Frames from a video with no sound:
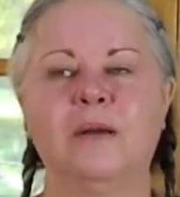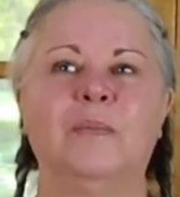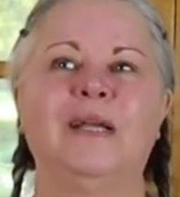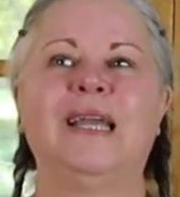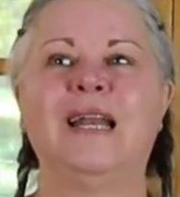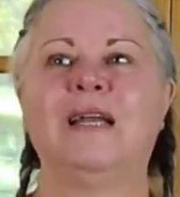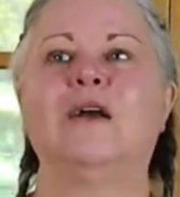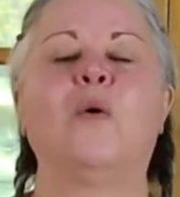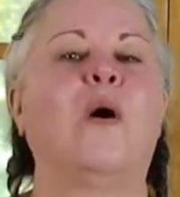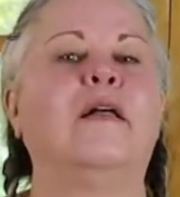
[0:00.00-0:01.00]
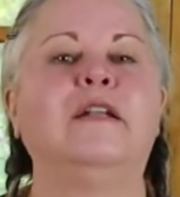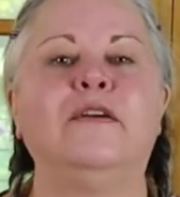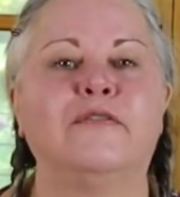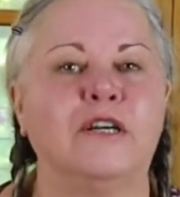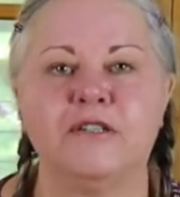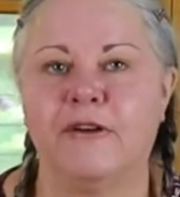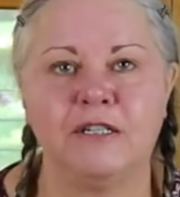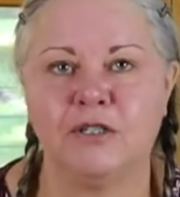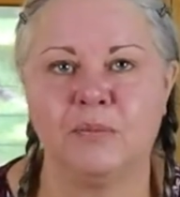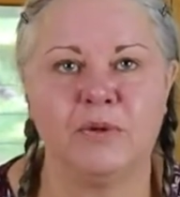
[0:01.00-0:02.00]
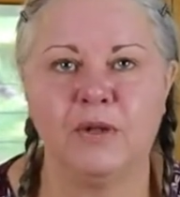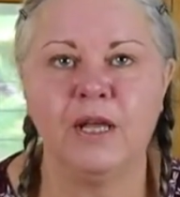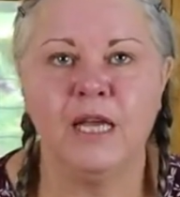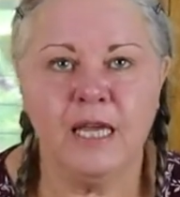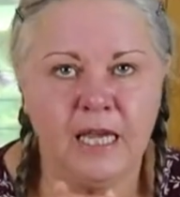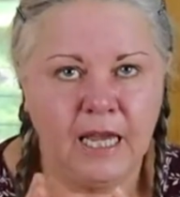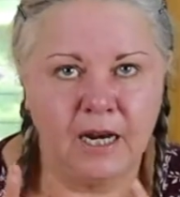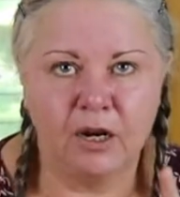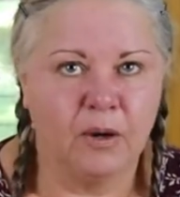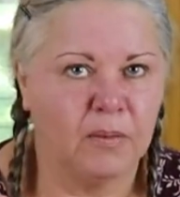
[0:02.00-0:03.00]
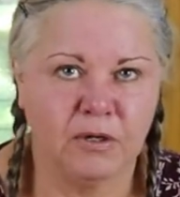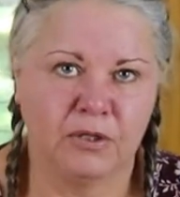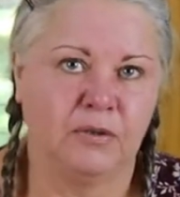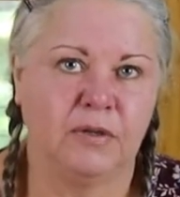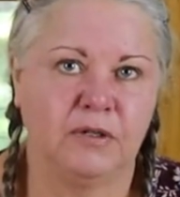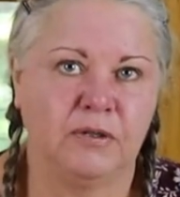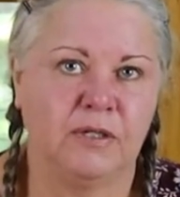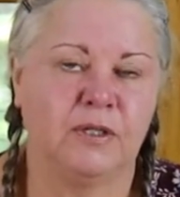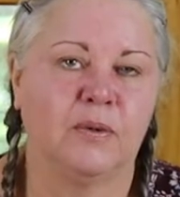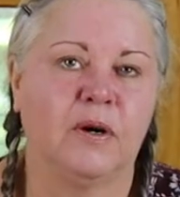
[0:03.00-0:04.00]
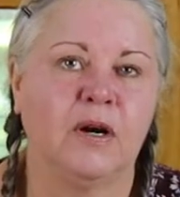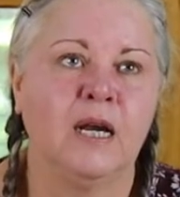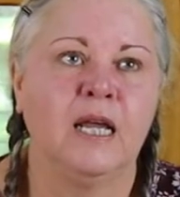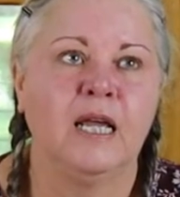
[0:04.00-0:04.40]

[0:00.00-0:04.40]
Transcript: But getting a quality fresh vegetable in a commercial grocery store